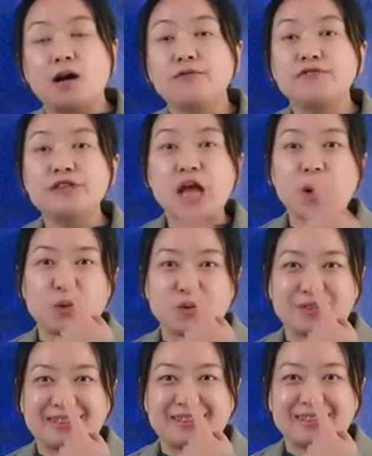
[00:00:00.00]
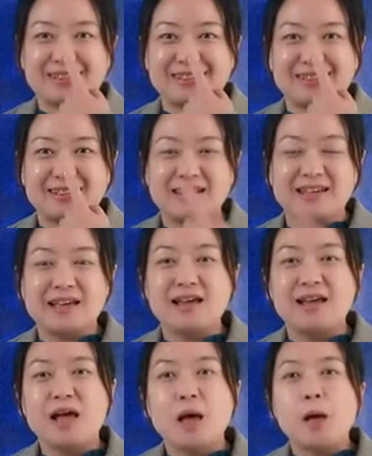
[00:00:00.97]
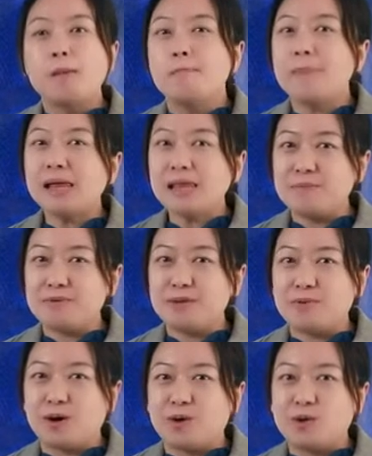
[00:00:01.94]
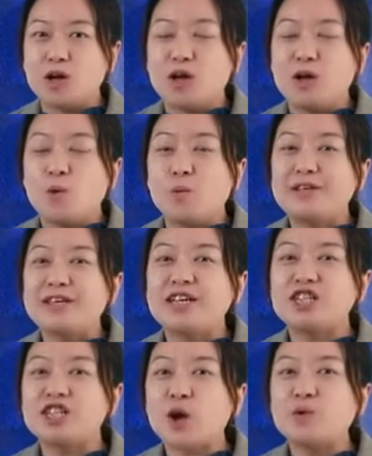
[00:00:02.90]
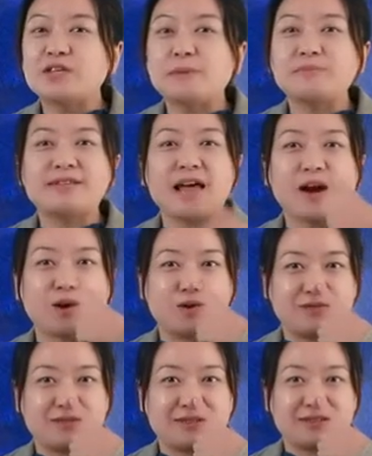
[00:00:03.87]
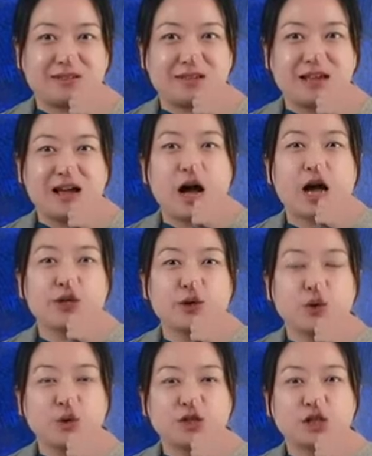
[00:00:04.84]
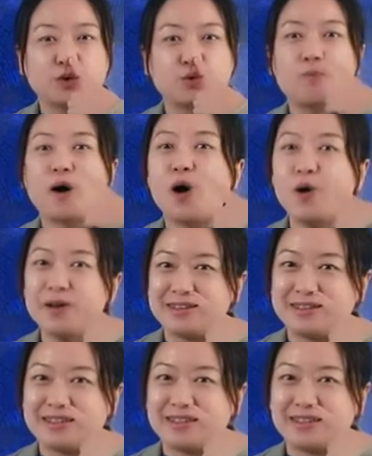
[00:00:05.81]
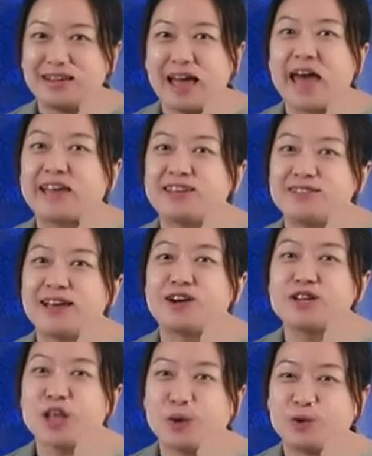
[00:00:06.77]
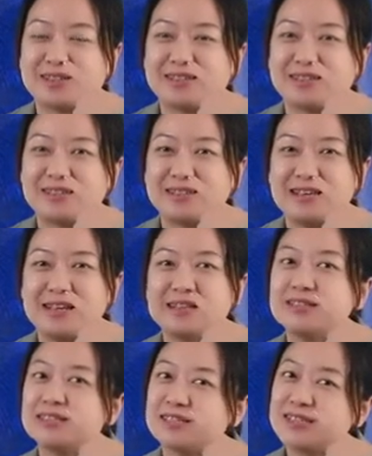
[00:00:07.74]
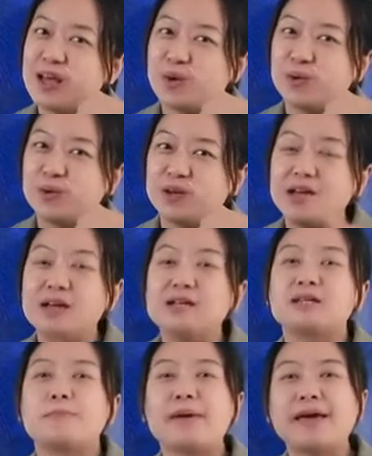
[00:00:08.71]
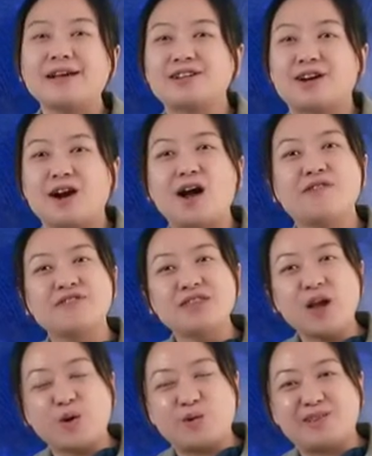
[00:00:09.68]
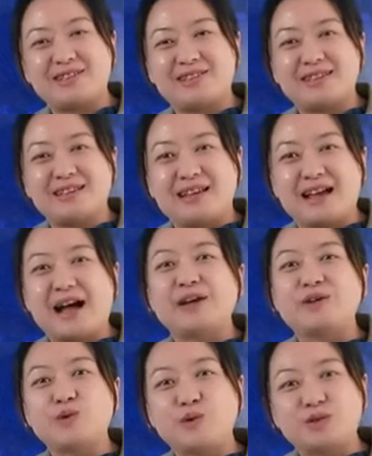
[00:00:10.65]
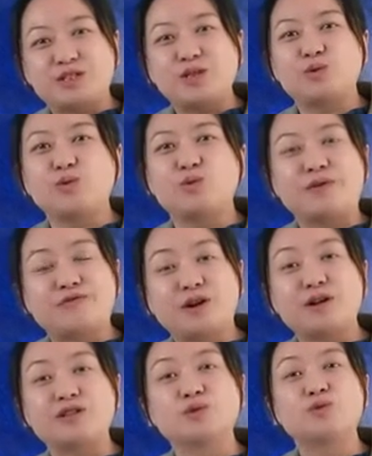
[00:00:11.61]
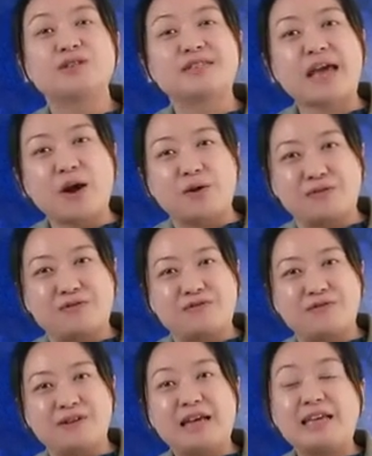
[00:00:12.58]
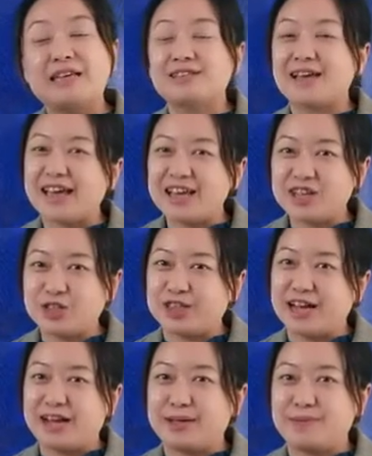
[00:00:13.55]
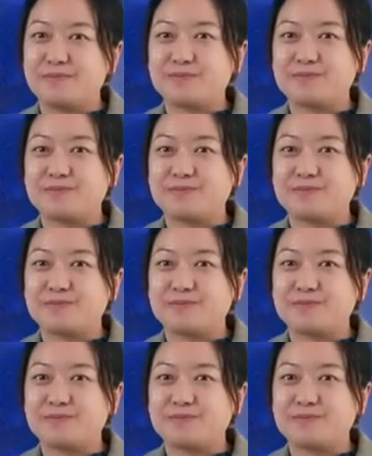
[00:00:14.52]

of nose. Many people, when they show themselves, are used to pointing at their nose. So, the picture of nose are used to refer to self in the ancient time.